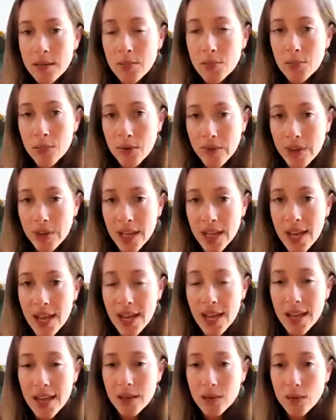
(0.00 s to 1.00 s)
moving
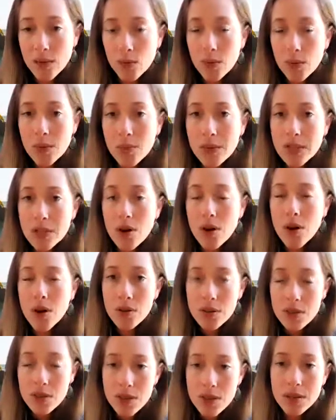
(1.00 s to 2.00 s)
ahead, we must
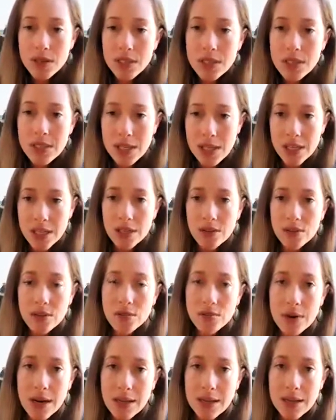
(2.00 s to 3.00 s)
also continue to
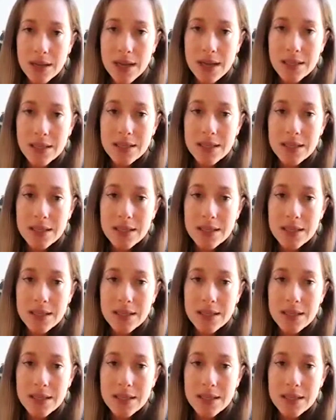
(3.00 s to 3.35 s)
recognize